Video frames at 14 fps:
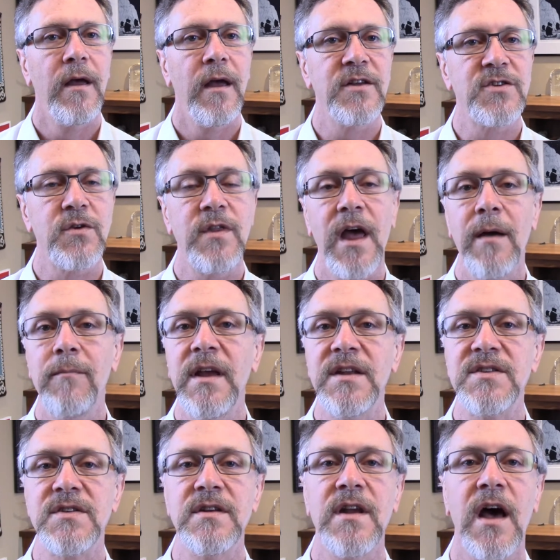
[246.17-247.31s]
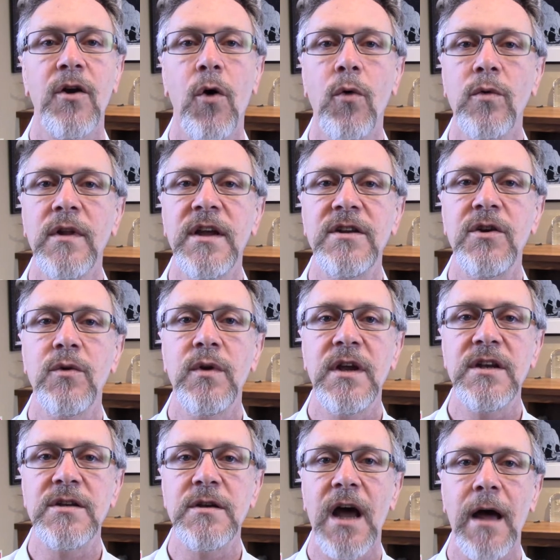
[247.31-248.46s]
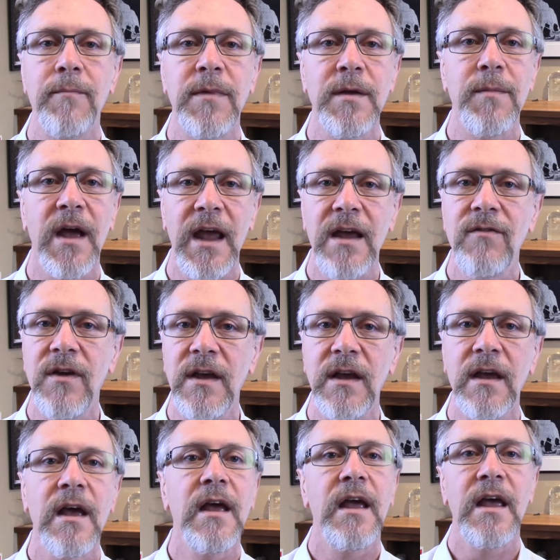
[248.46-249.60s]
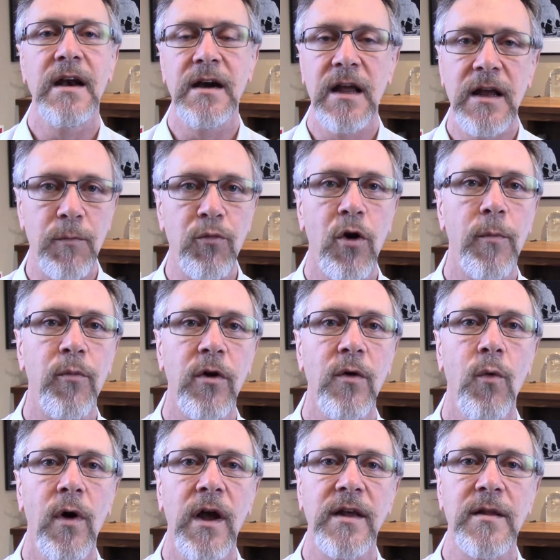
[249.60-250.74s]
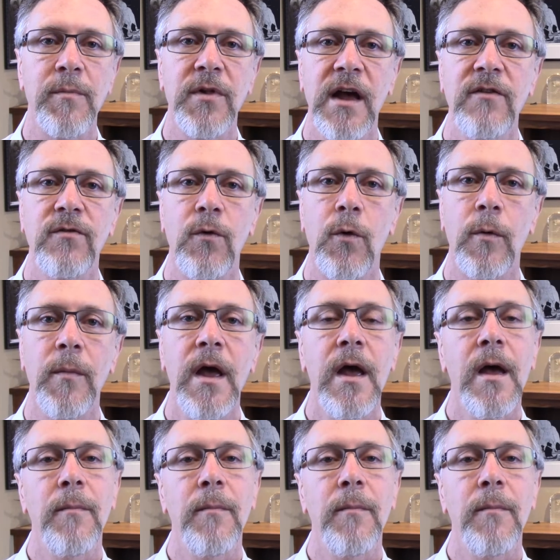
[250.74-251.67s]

And so that means not only do you need to not be behaving in an inappropriate way on the platform,